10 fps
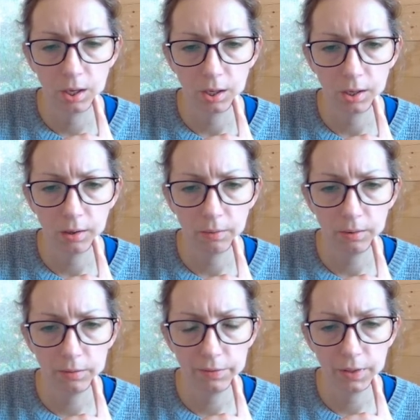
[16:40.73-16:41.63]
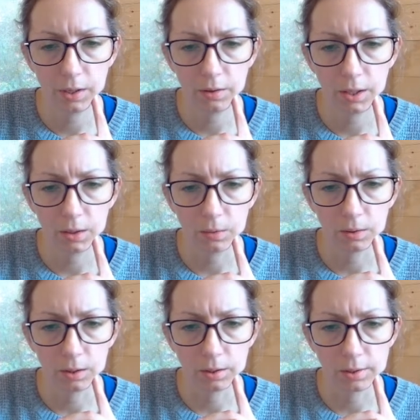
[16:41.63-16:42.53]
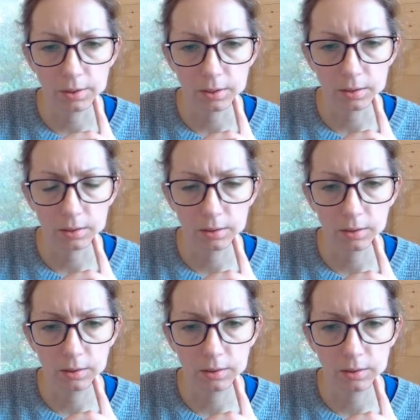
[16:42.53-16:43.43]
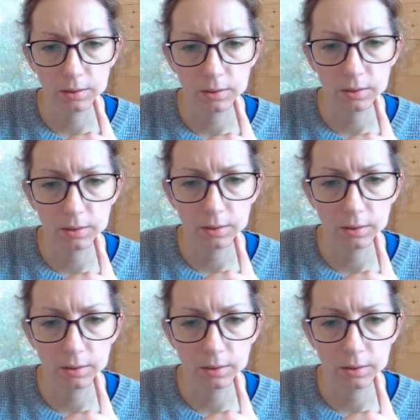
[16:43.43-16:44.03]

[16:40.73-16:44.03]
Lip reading: I can't really figure out what this is.